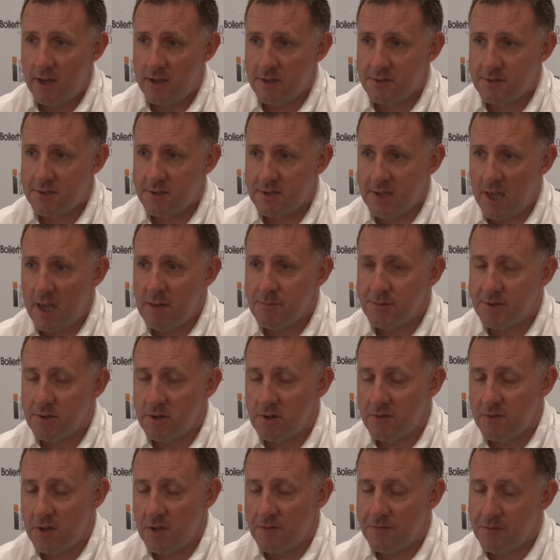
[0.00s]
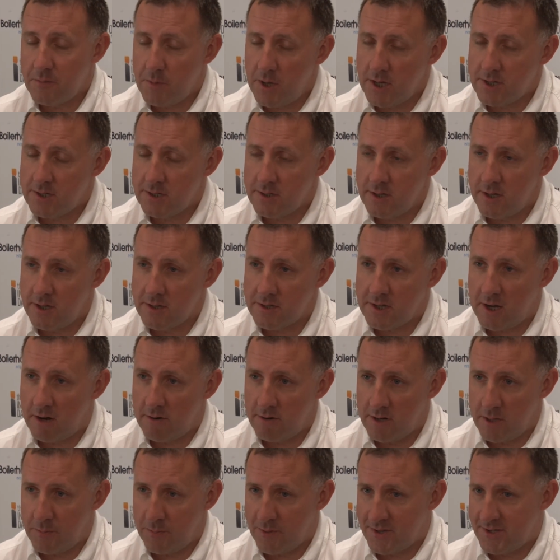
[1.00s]
It's the same sort of information that is
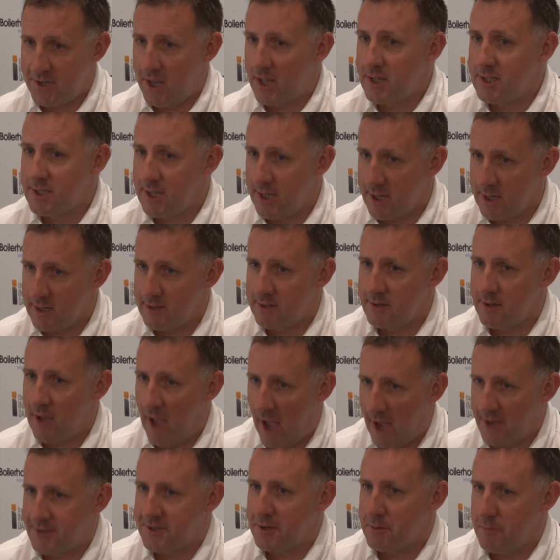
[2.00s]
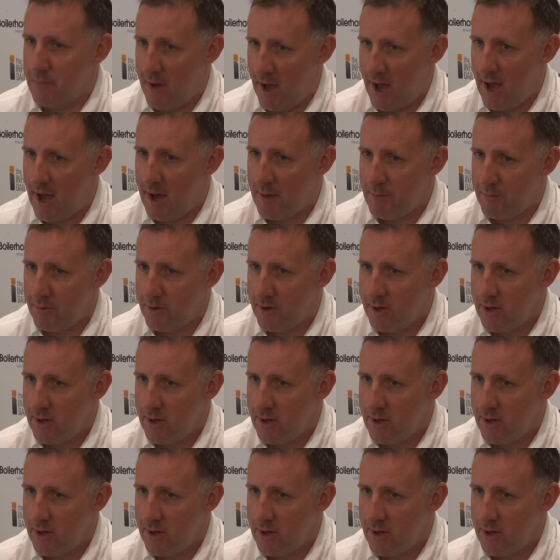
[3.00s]
currently presented as a map,